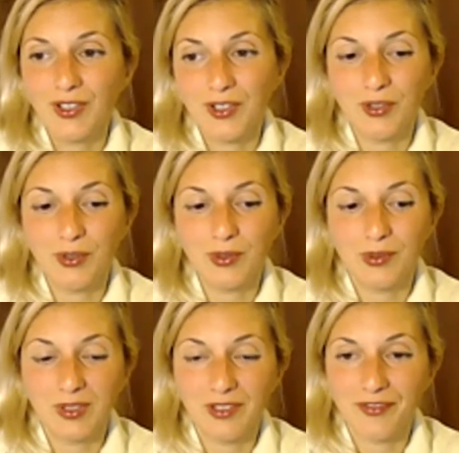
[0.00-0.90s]
you
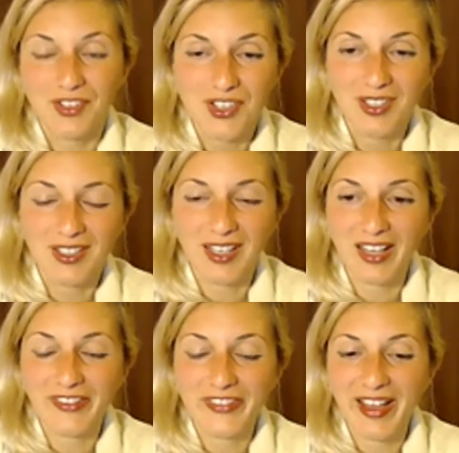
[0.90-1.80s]
the vision that
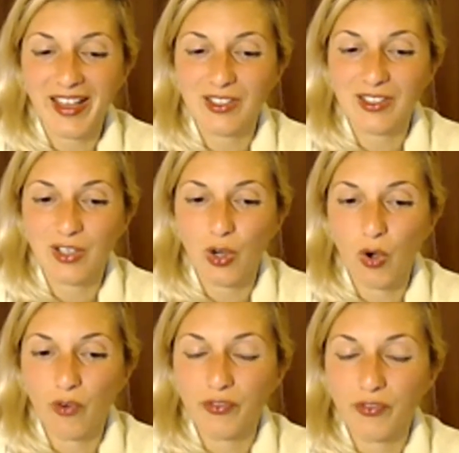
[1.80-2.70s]
I've had of
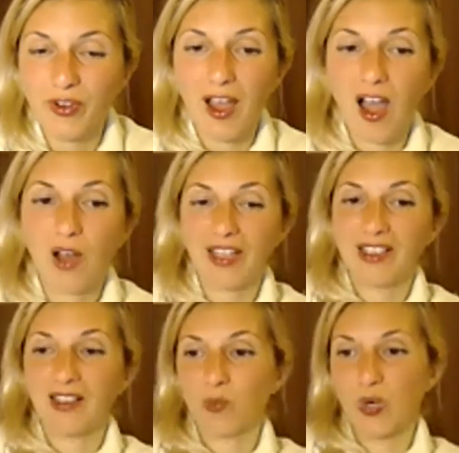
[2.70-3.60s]
how the
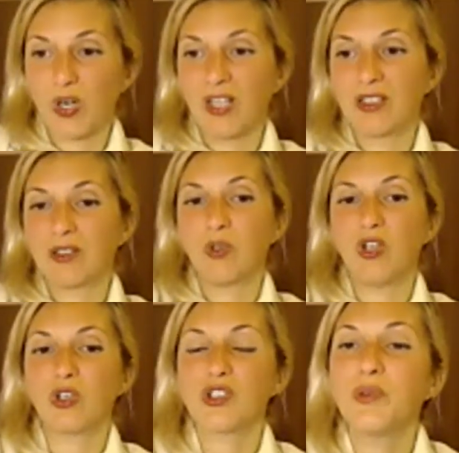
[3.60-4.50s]
ideal world
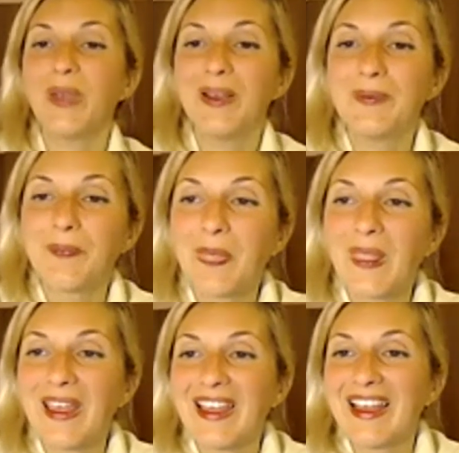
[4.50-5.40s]
looks to me,
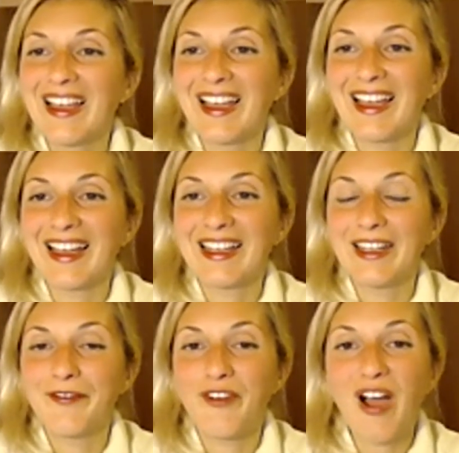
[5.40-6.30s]
and
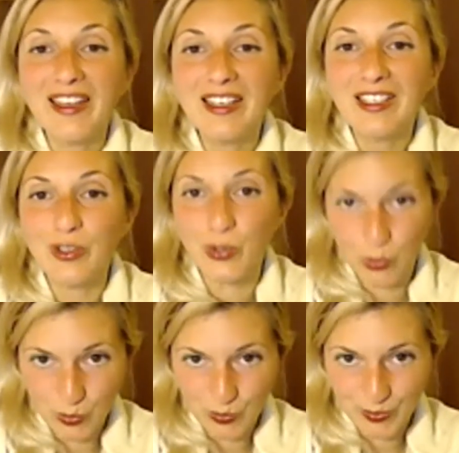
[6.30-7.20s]
invite
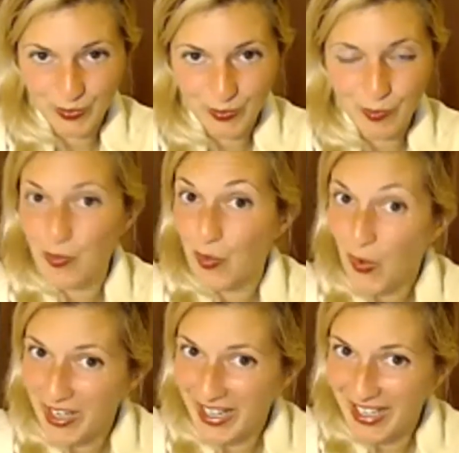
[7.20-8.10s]
you
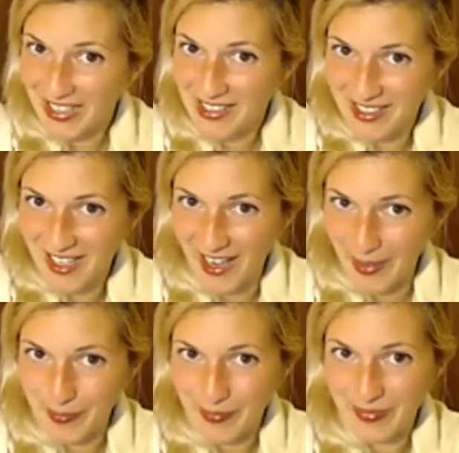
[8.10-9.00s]
for next
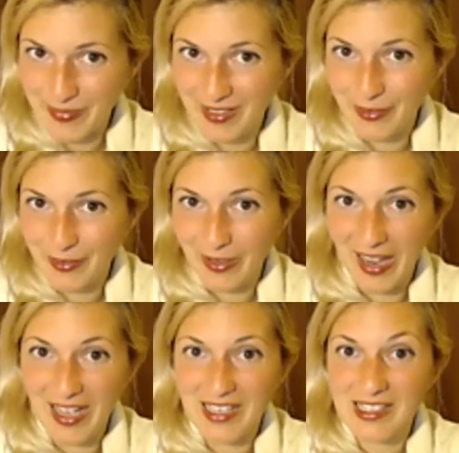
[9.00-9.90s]
time as a
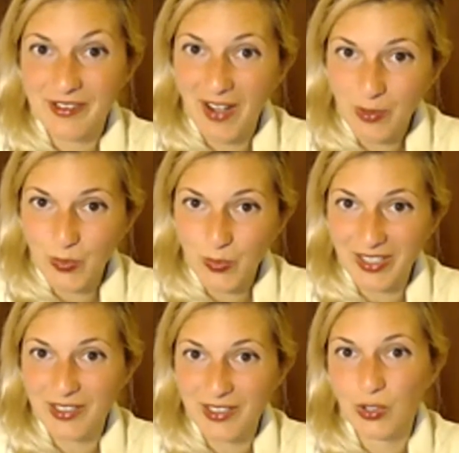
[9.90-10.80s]
fun work, not
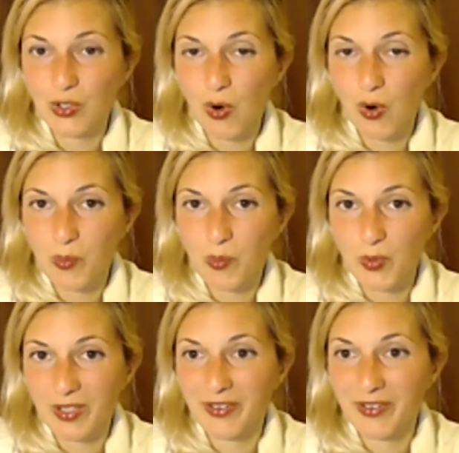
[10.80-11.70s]
homework, but
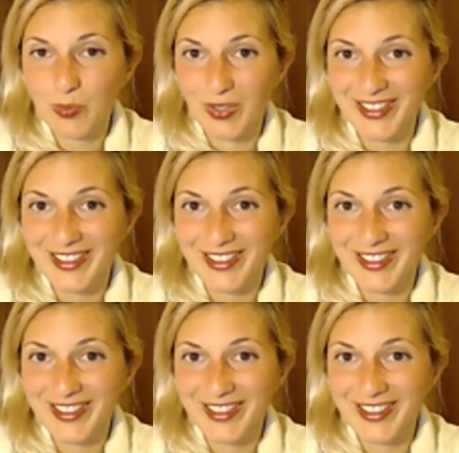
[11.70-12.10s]
fun work,